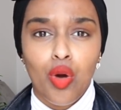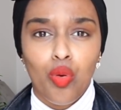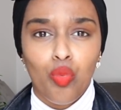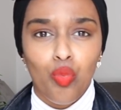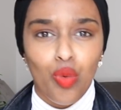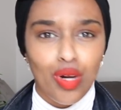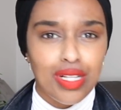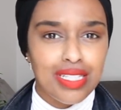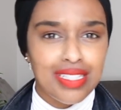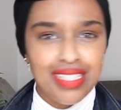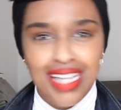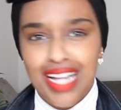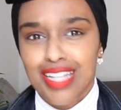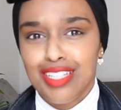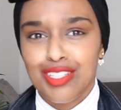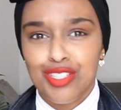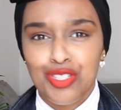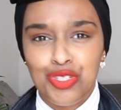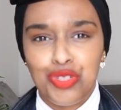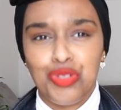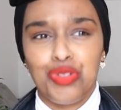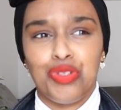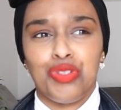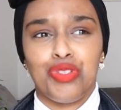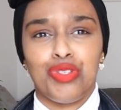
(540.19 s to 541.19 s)
What stats do
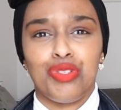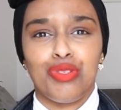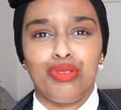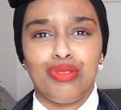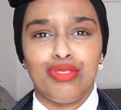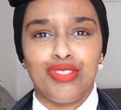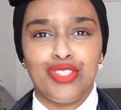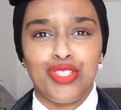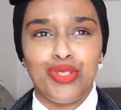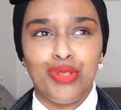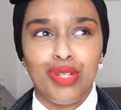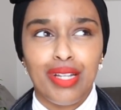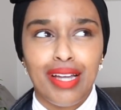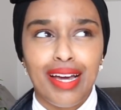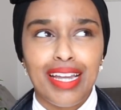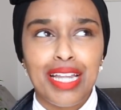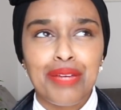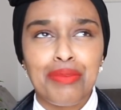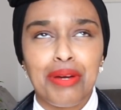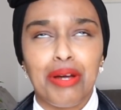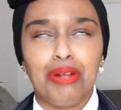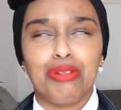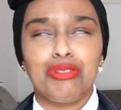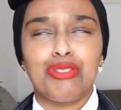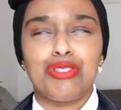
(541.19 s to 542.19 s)
you use? You learn
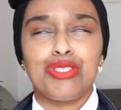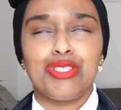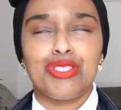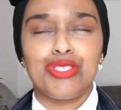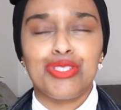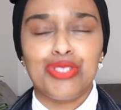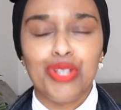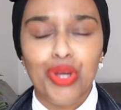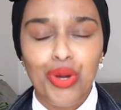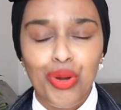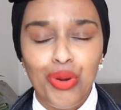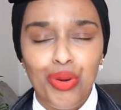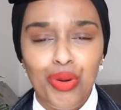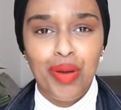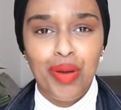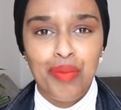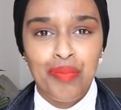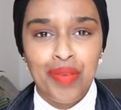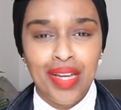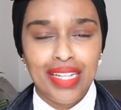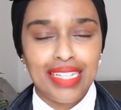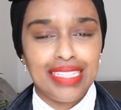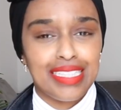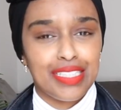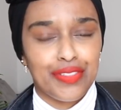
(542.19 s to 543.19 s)
about so
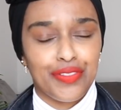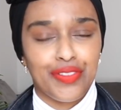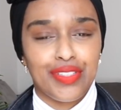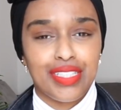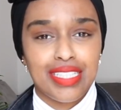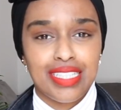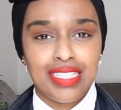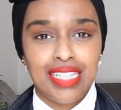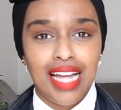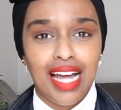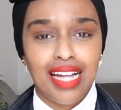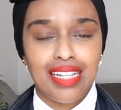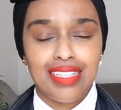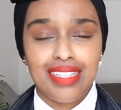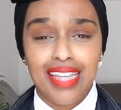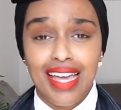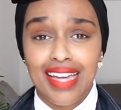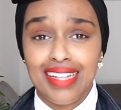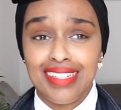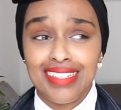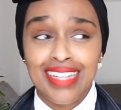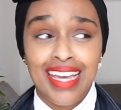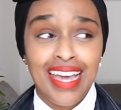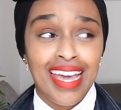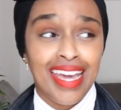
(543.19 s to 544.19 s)
many different stats,
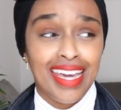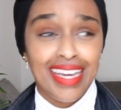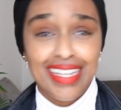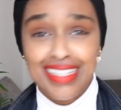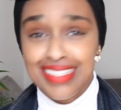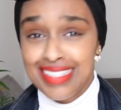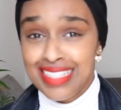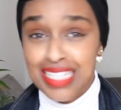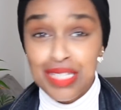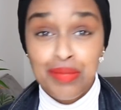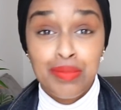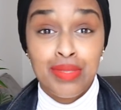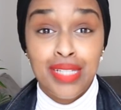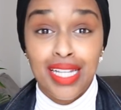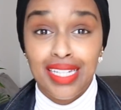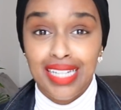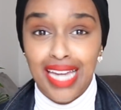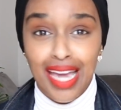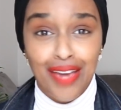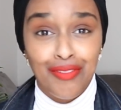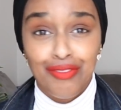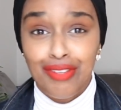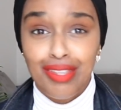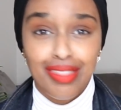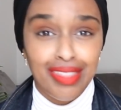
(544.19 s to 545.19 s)
and it seems like
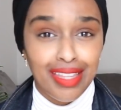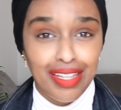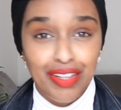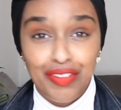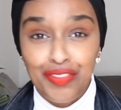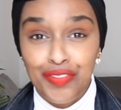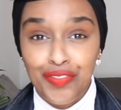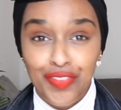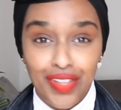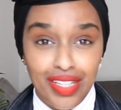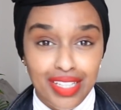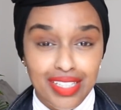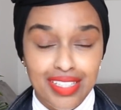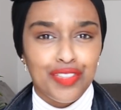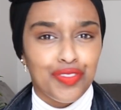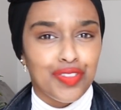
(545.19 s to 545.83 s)
everything fits.